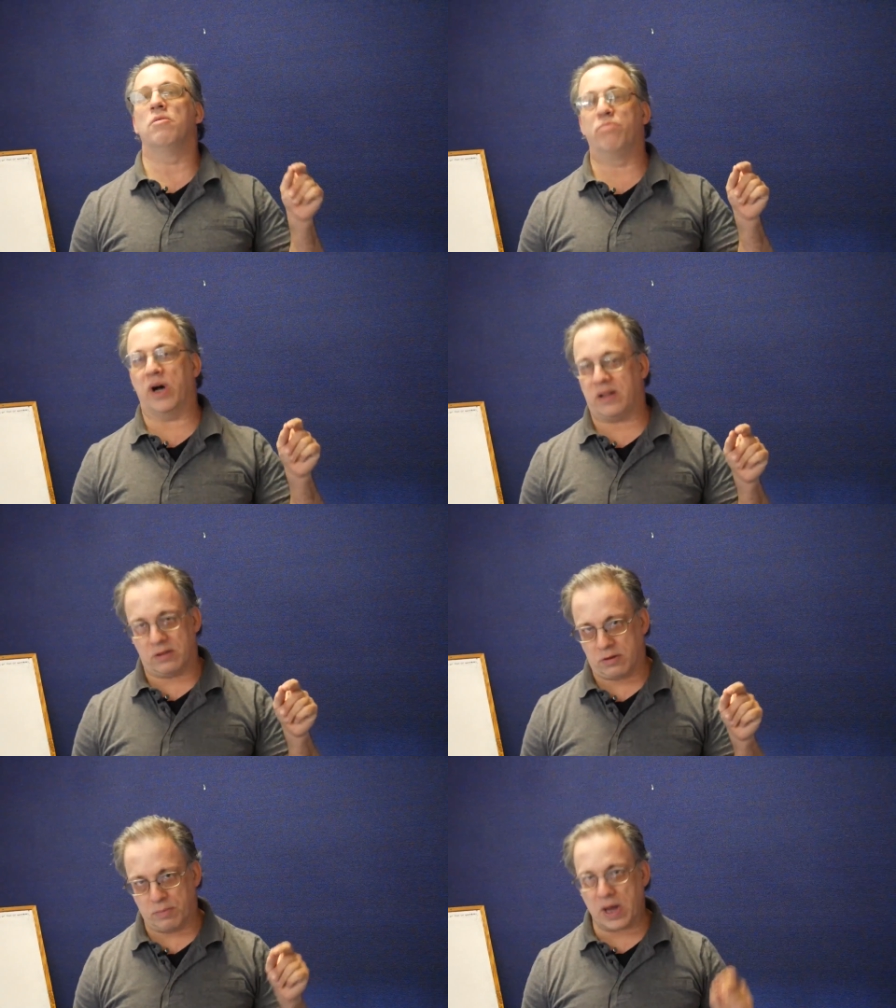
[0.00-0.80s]

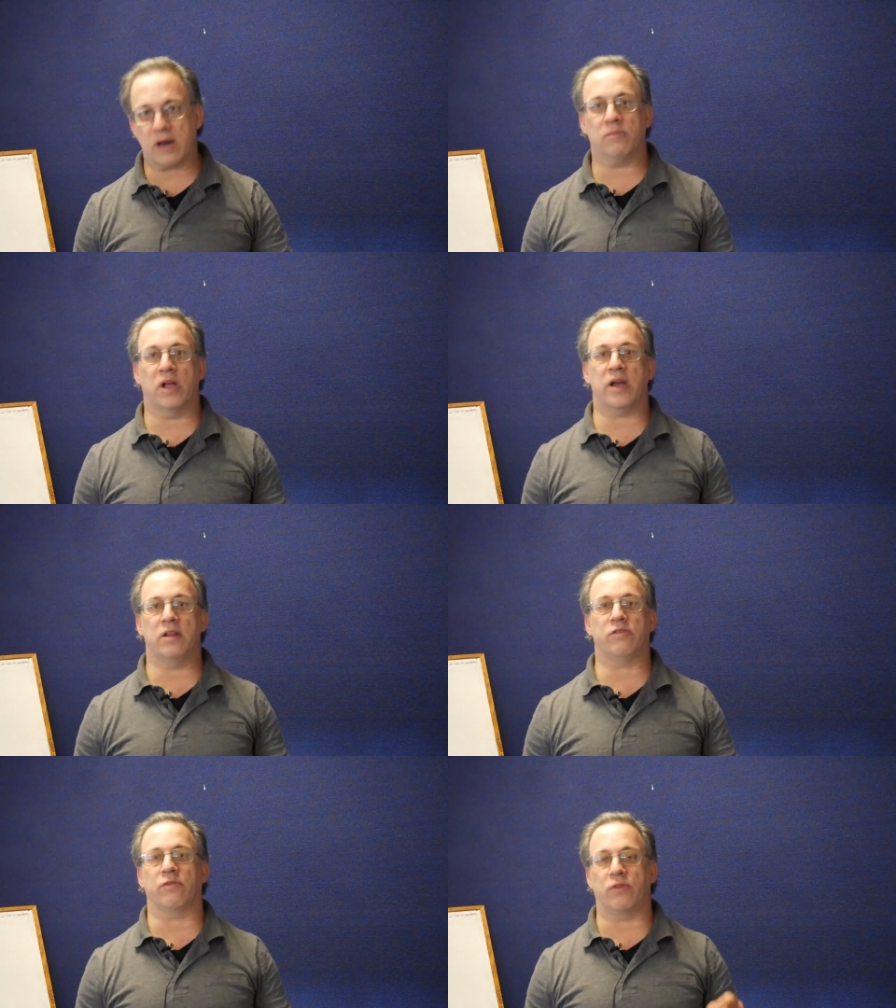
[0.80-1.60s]
But the bottom line
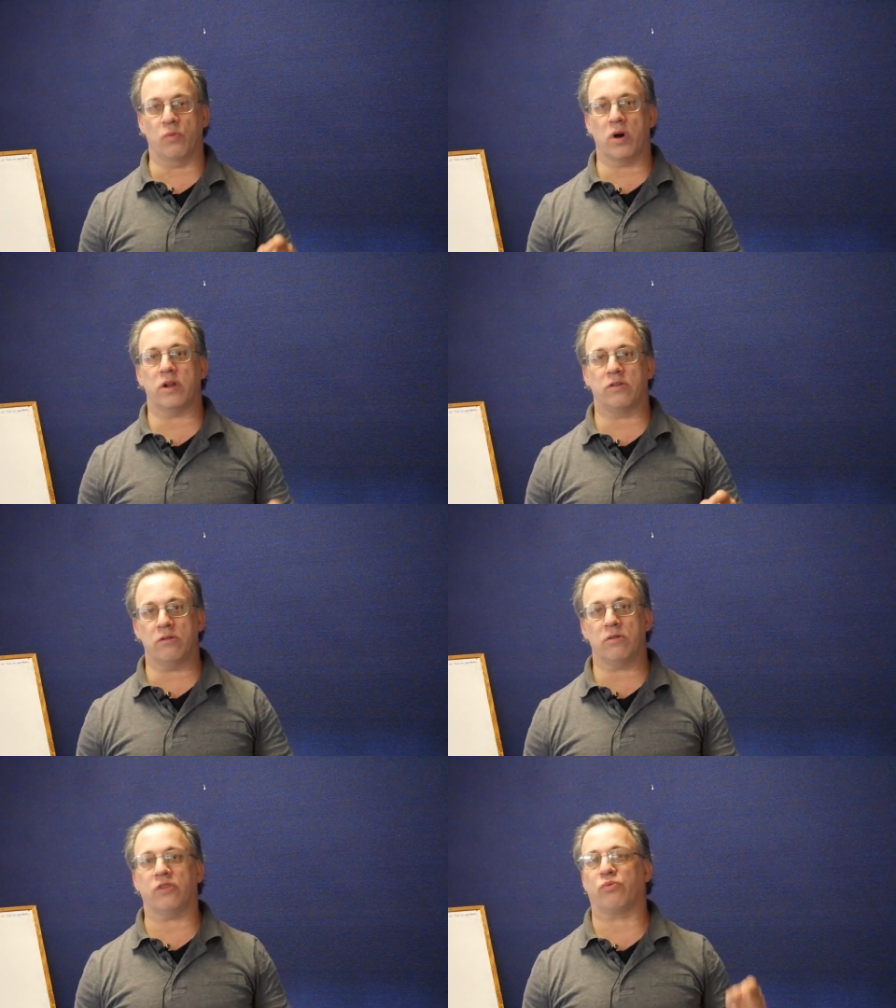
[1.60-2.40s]
is, if you want to
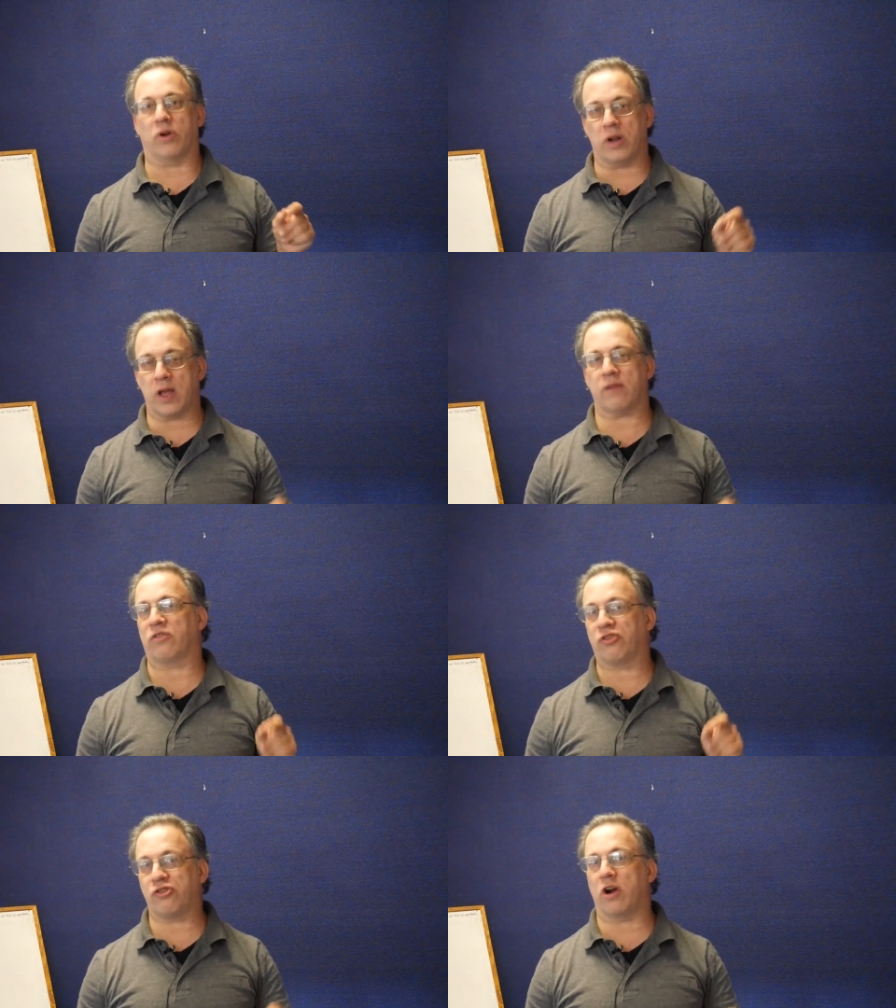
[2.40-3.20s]
do this, we're going to have
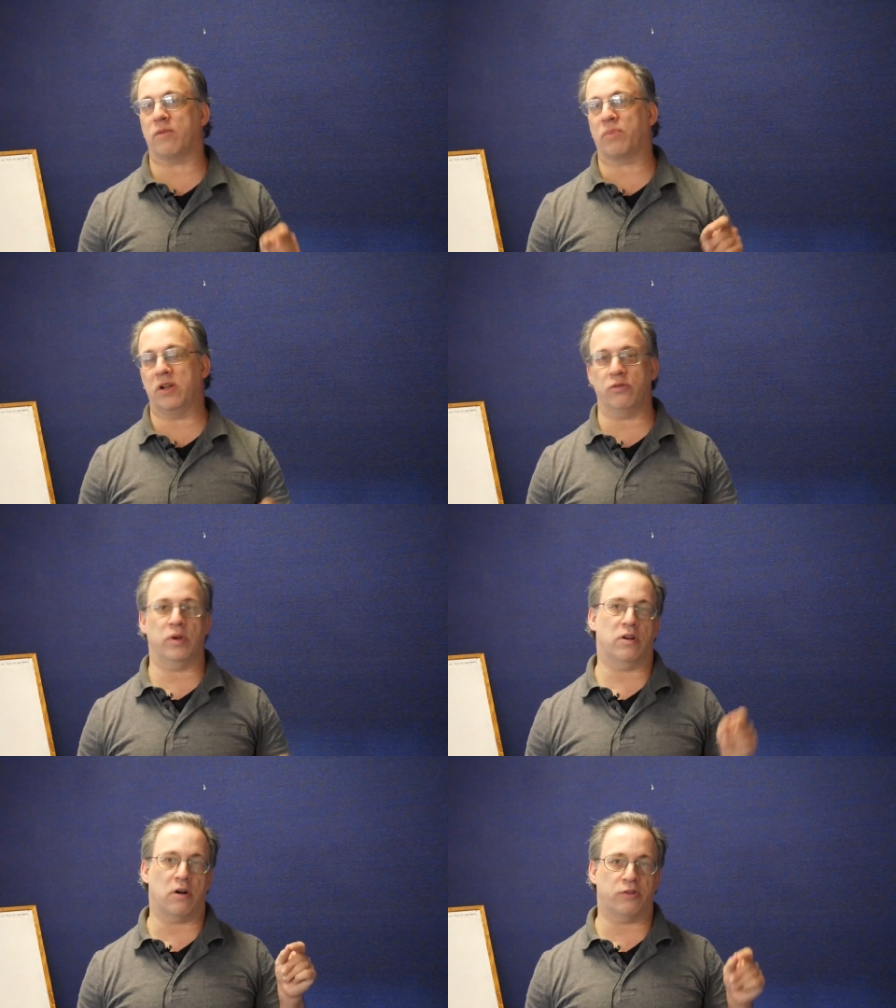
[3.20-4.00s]
to start by
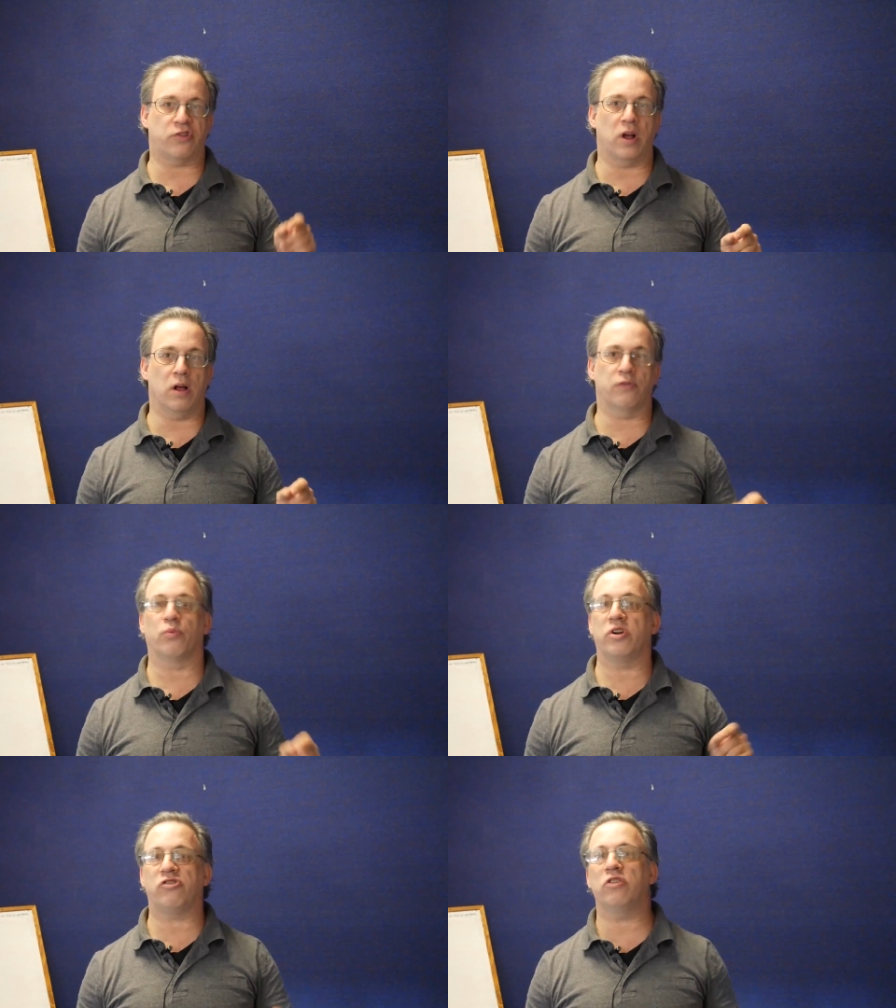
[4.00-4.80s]
doing it ourselves,
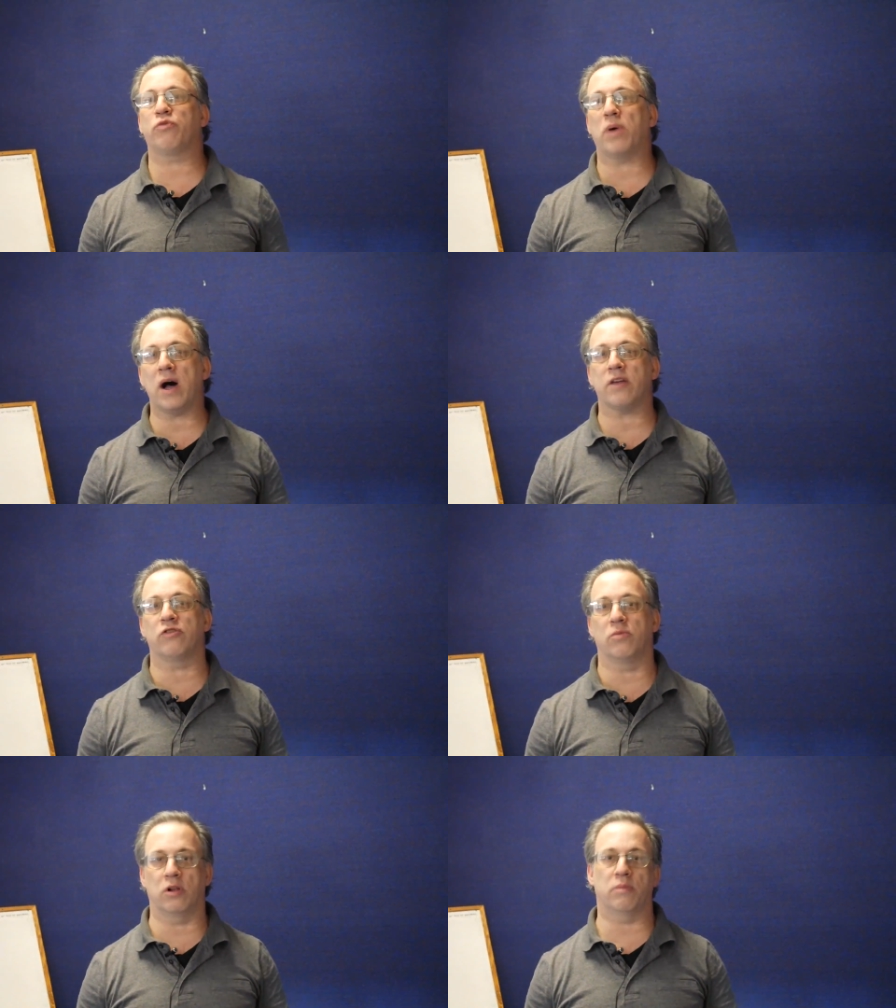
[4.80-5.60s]
which is
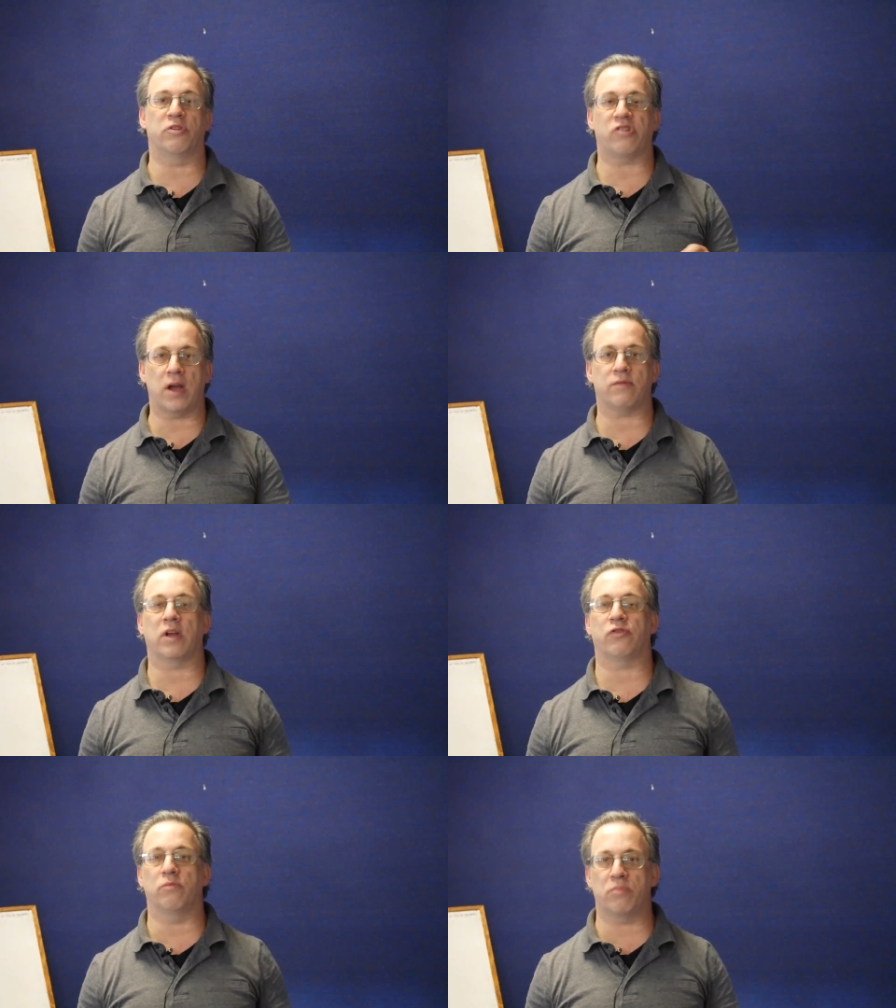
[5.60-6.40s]
possible, but you have to
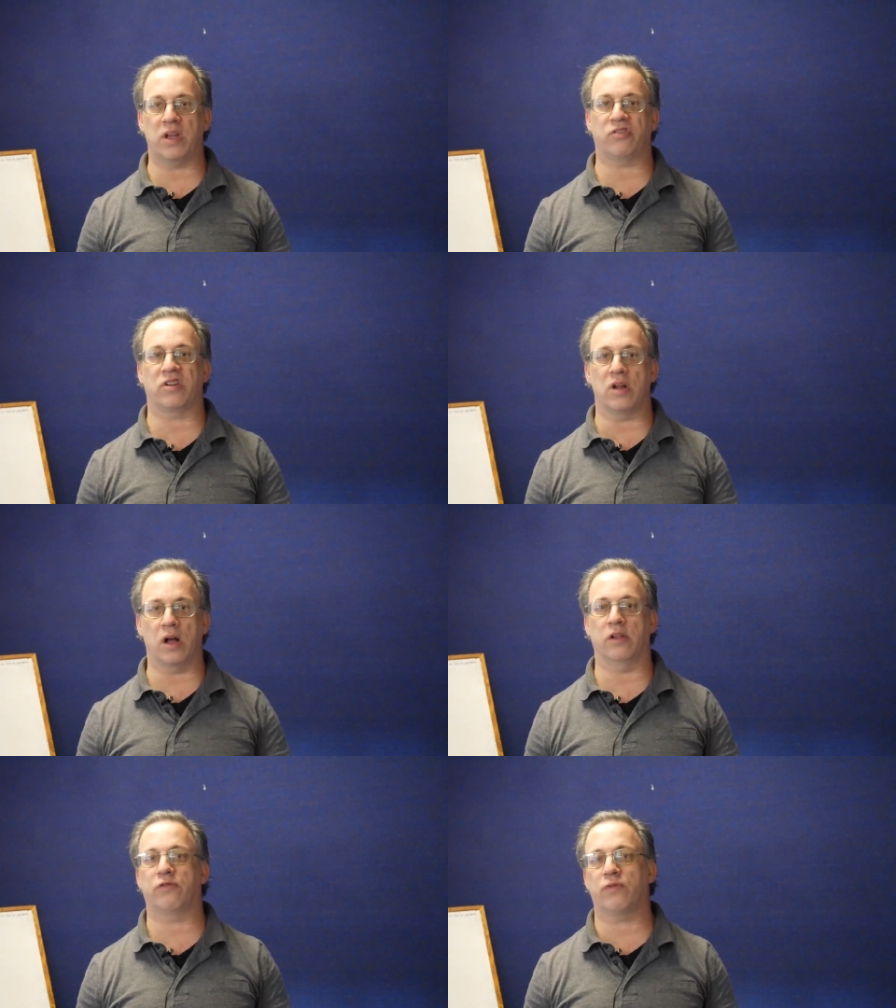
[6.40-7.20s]
have some basic
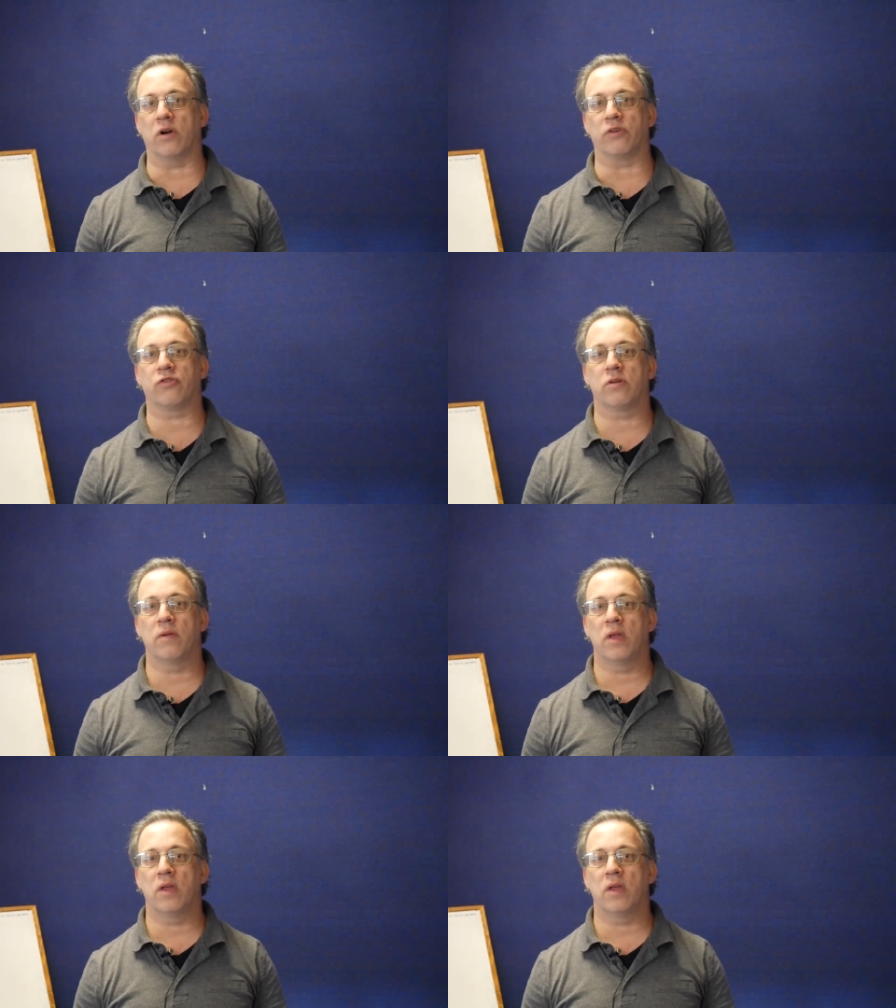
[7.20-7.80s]
knowledge first.